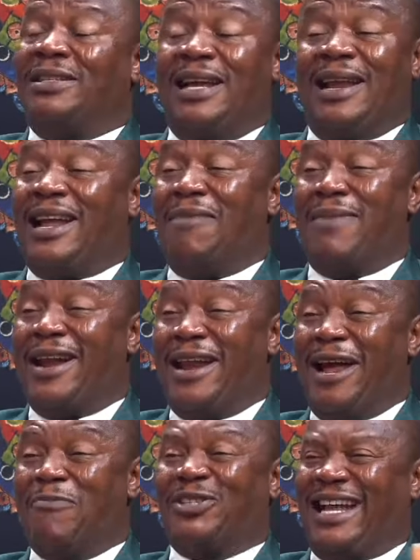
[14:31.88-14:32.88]
a technical man
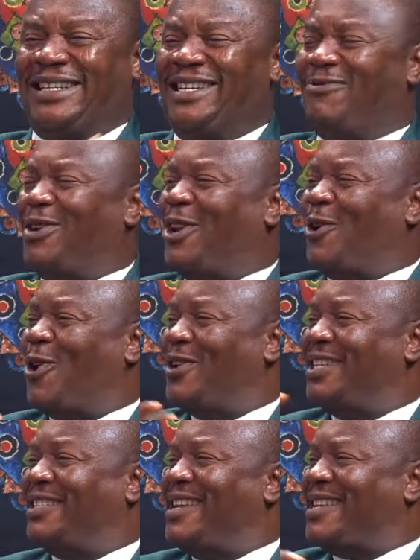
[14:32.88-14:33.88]
now, but I think what they call
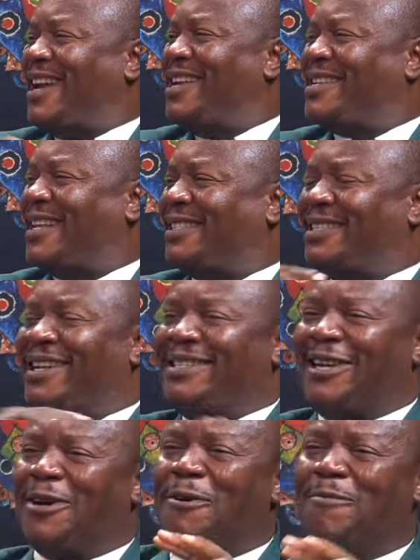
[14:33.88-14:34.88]
this interstate,
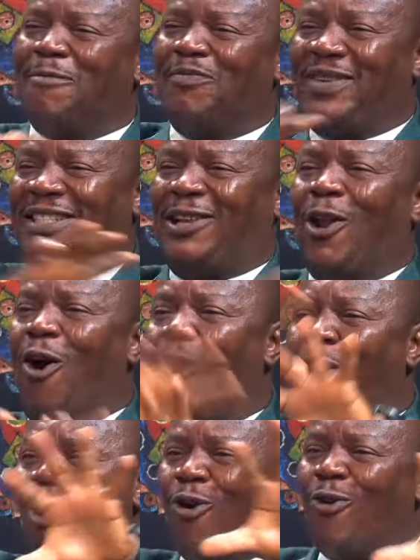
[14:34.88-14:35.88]
this
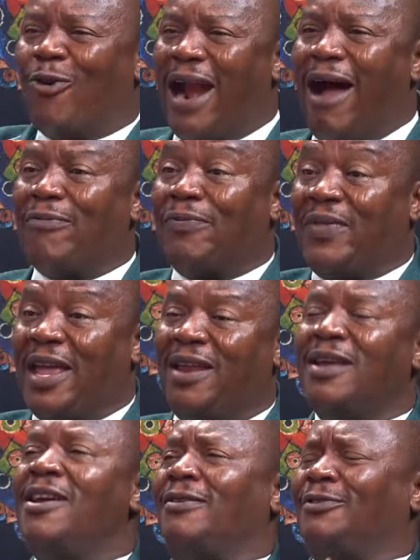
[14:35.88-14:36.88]
long round thing,
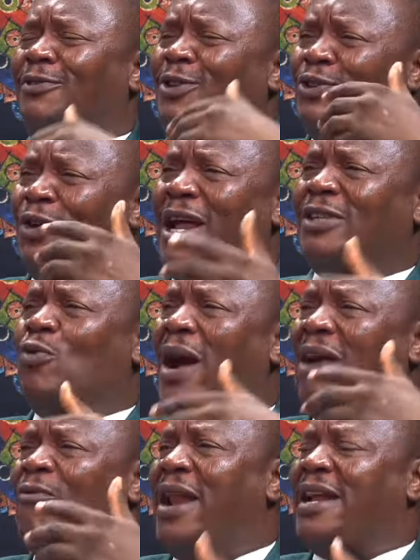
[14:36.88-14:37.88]
so that we
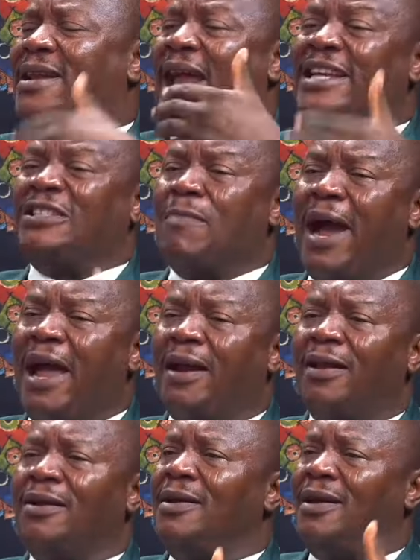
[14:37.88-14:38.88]
have one at Nightmare,
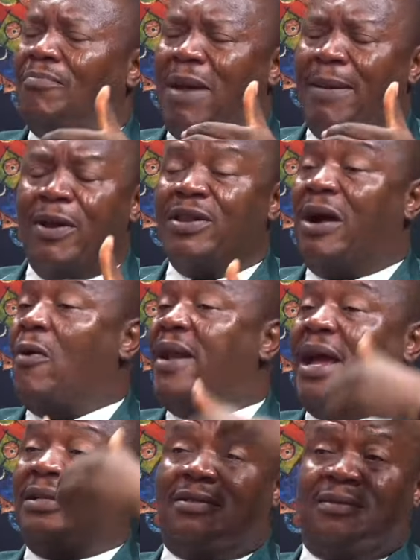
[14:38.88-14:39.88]
maybe another one
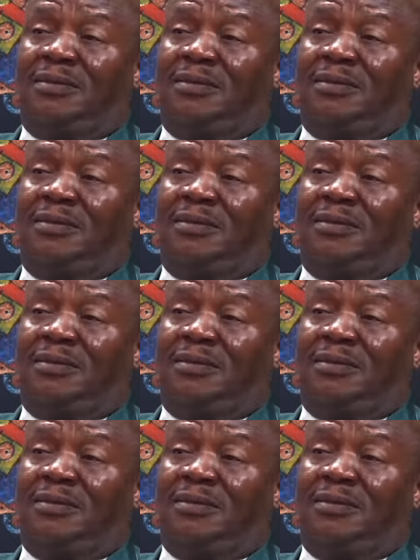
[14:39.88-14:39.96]
at